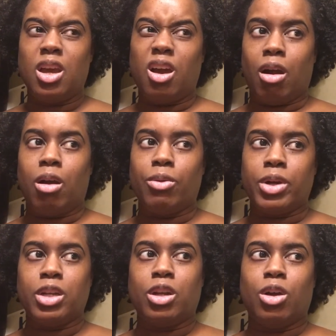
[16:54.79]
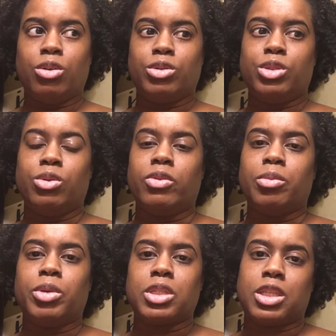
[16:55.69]
I already know 2 of the
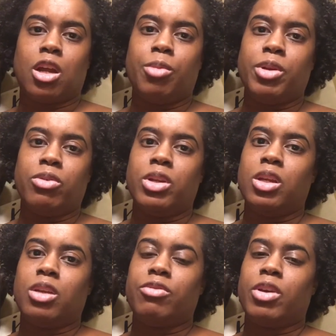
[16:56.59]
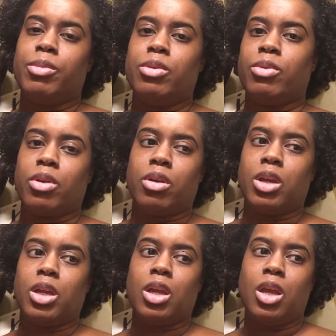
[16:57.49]
books that I'll be reading in
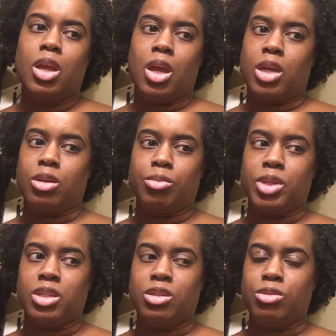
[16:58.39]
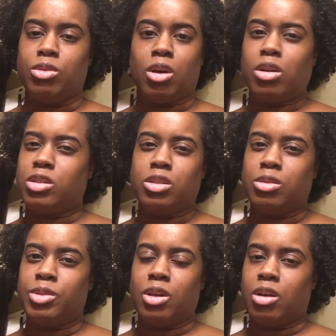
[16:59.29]
February. I don't plan to do large
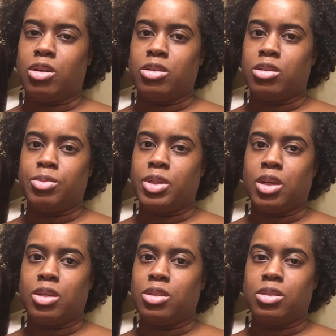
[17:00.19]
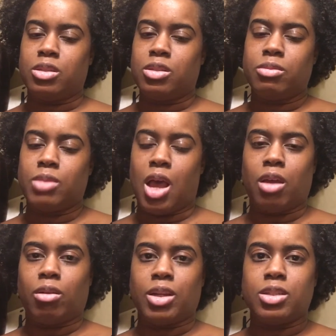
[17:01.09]
TBRs because I don't
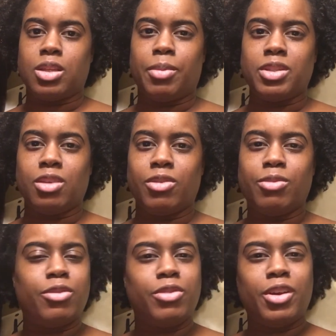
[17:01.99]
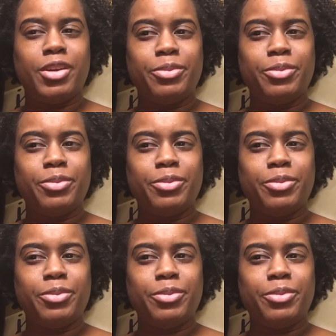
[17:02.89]
like to set myself up for failure.